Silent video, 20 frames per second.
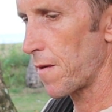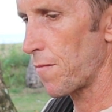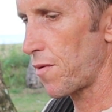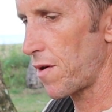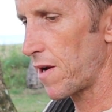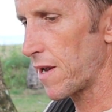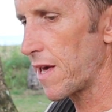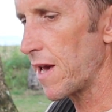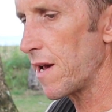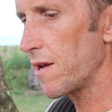
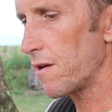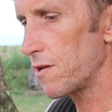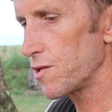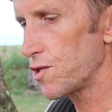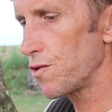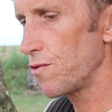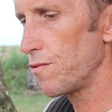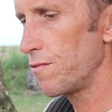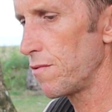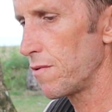But again, I
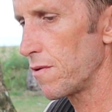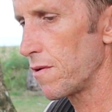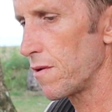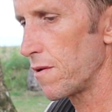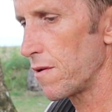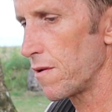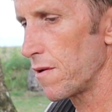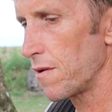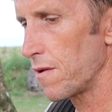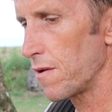do
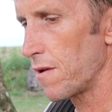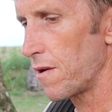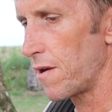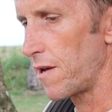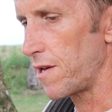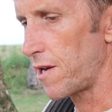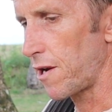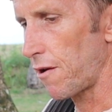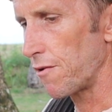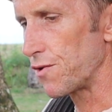
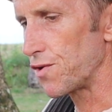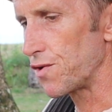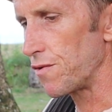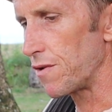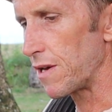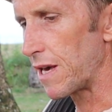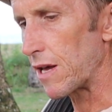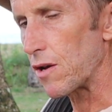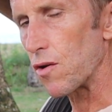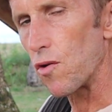encourage you
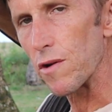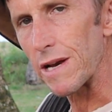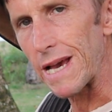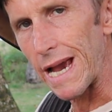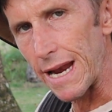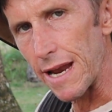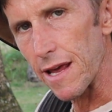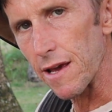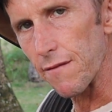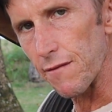to get
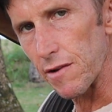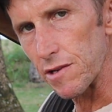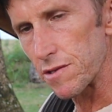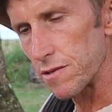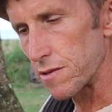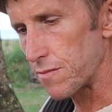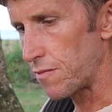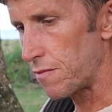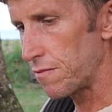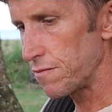organic
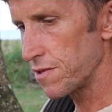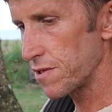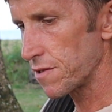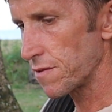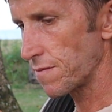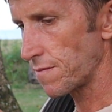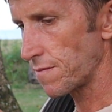vegetables.